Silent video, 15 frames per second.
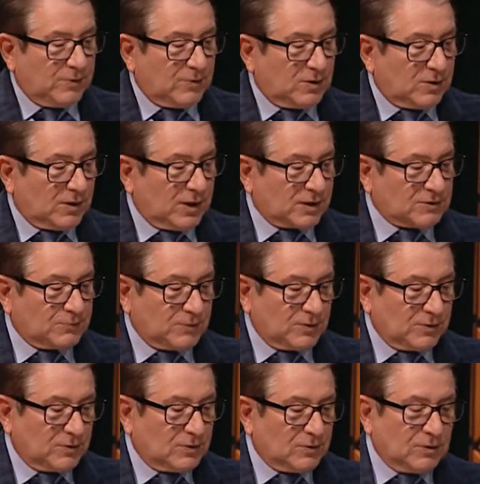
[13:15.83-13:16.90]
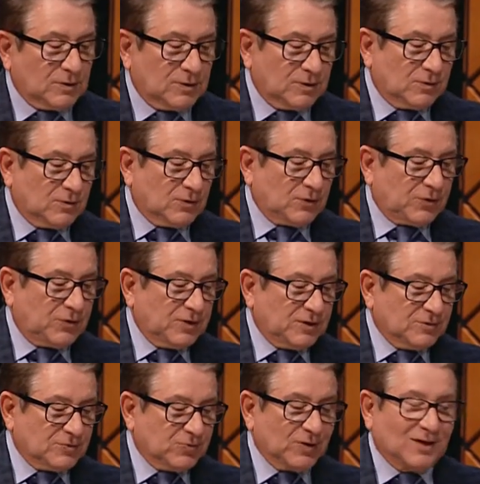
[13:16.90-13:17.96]
Our expert on all
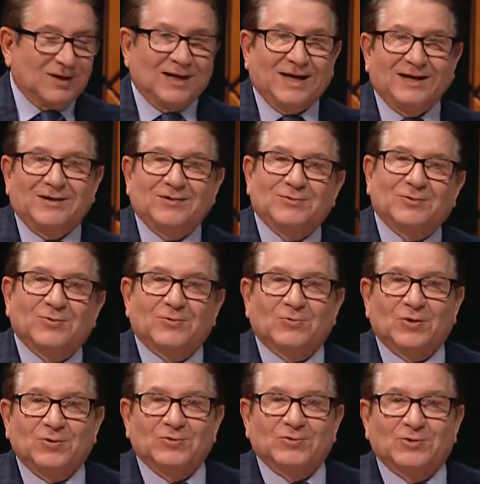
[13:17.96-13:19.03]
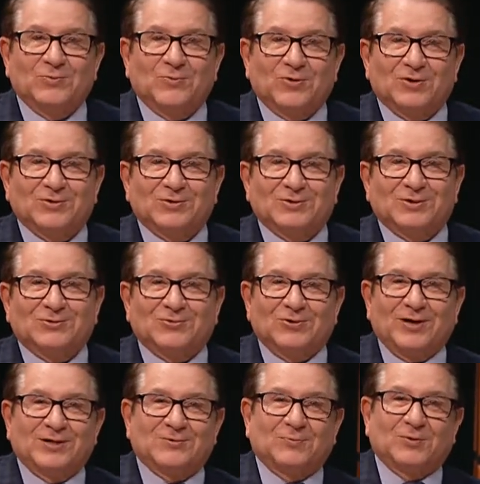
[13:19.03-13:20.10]
things related to roads and bridges and
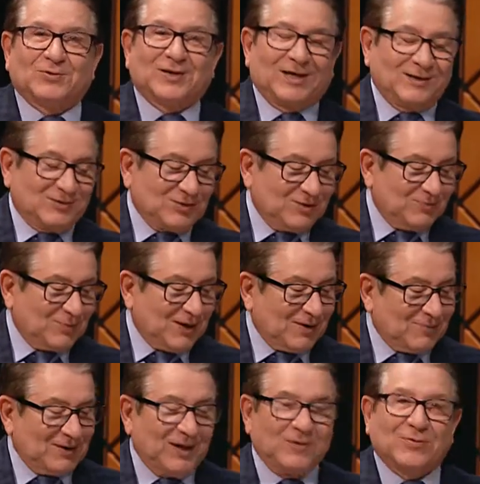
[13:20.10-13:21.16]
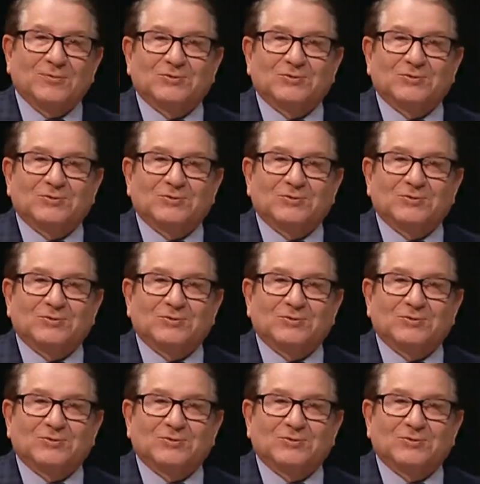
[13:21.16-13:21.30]
transportation, Bob Latham,